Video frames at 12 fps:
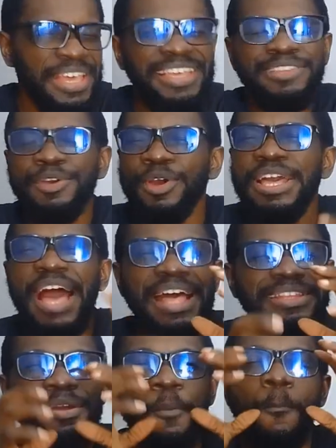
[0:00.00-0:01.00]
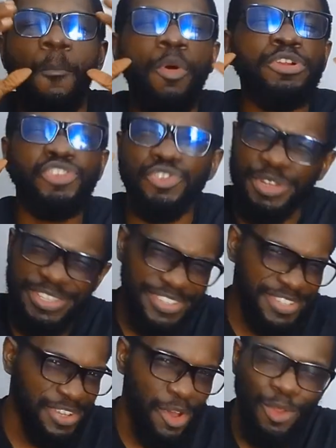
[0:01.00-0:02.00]
It had
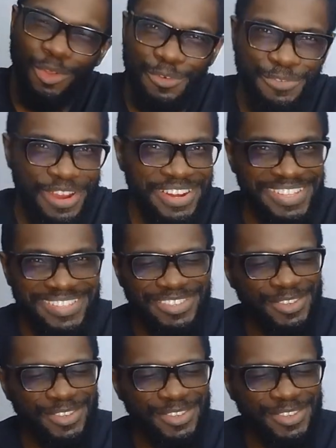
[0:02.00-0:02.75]
Modric all over it.